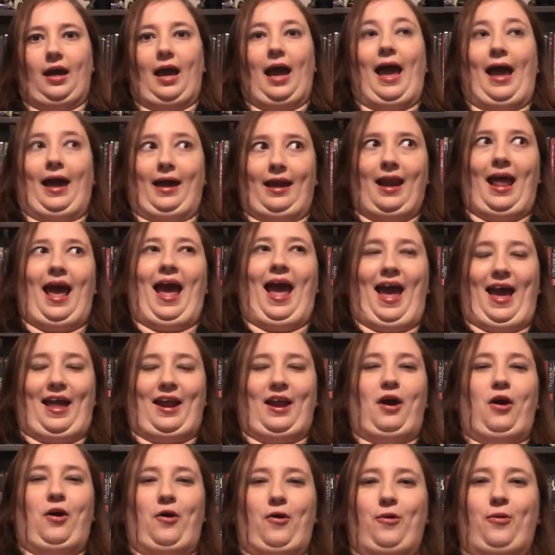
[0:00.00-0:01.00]
at
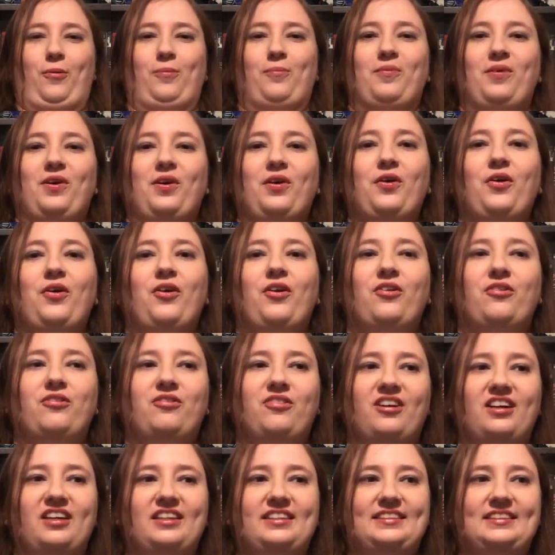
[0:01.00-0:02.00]
home,
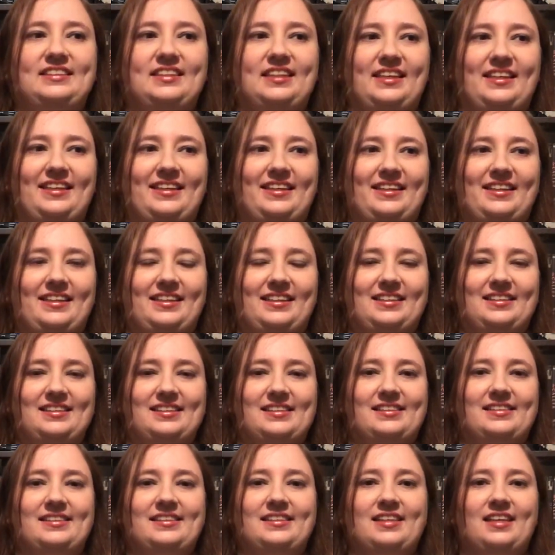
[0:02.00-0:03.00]
which
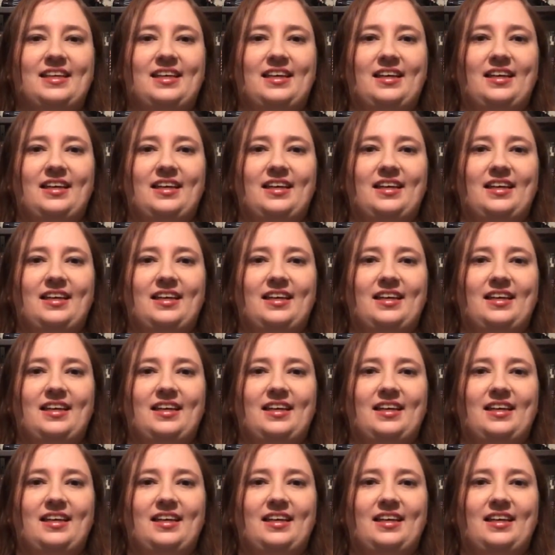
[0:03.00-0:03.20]
is,